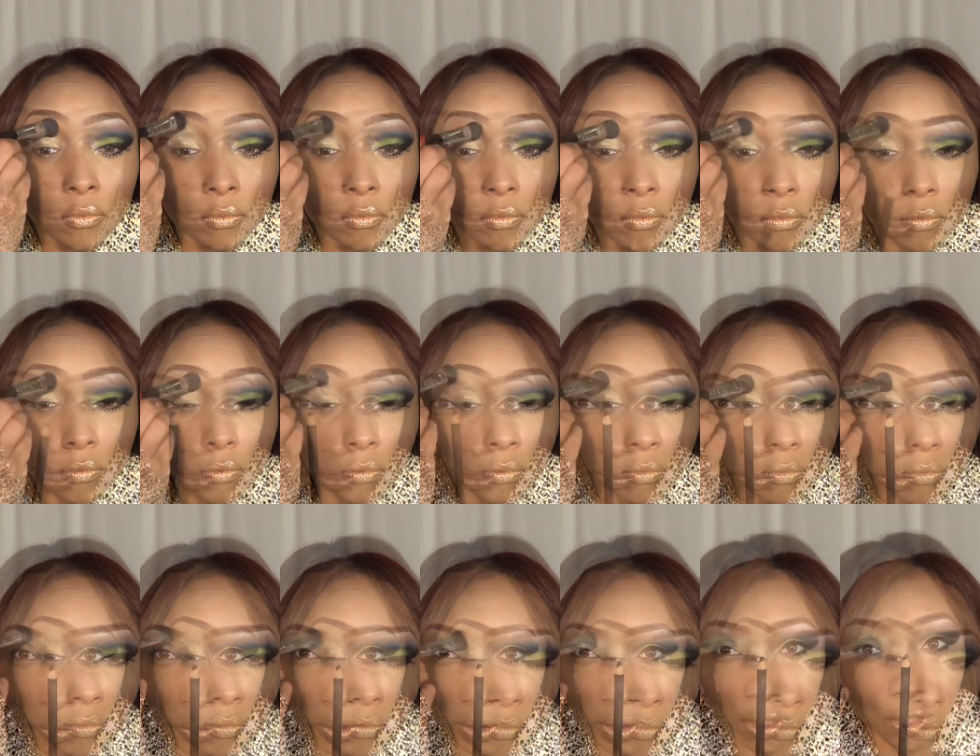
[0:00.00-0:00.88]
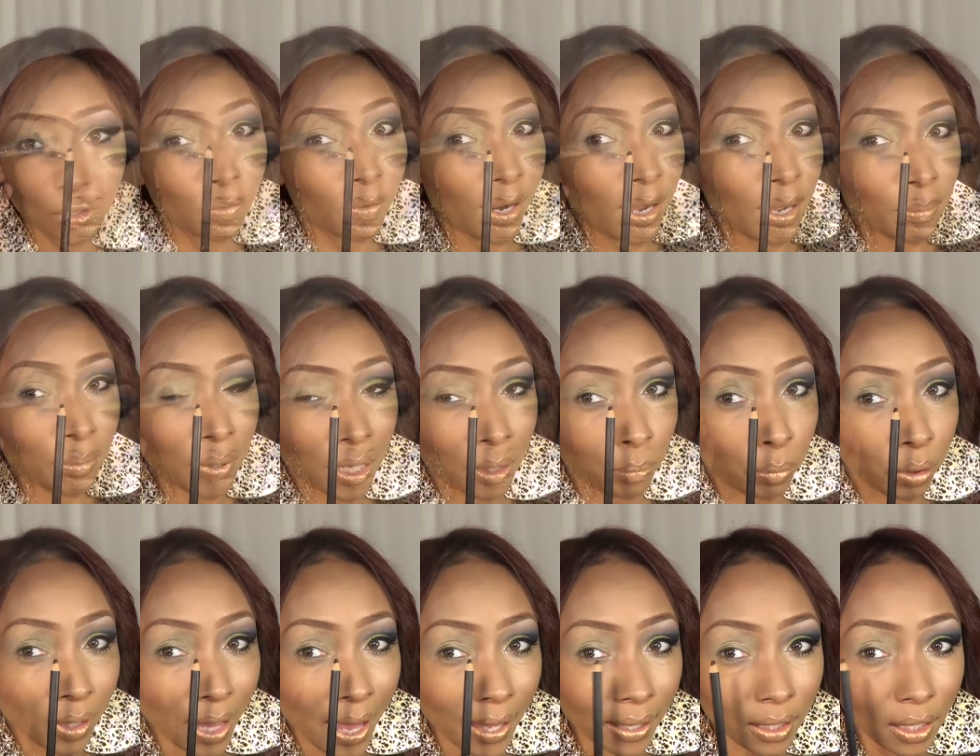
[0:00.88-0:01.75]
Next, I'm going to grab a
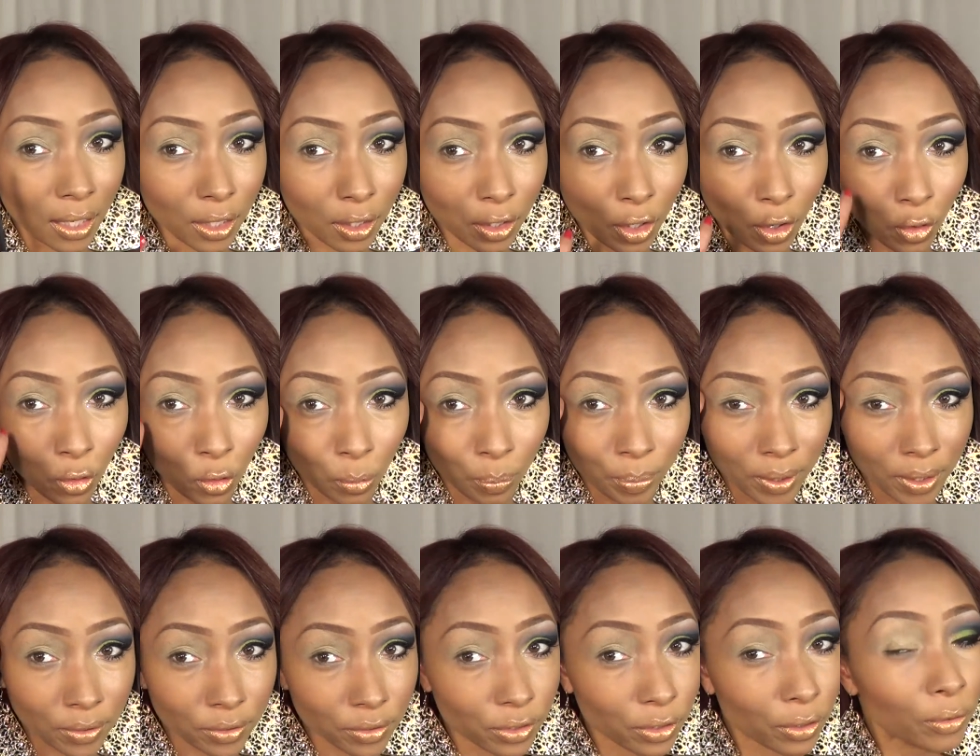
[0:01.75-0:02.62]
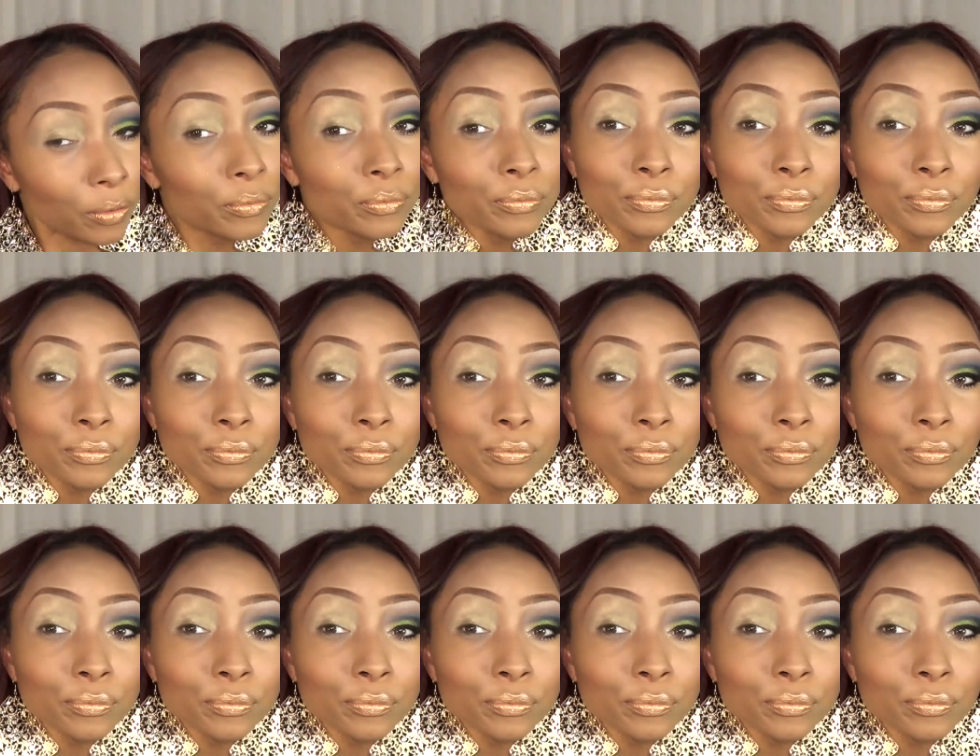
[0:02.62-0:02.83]
black coal pencil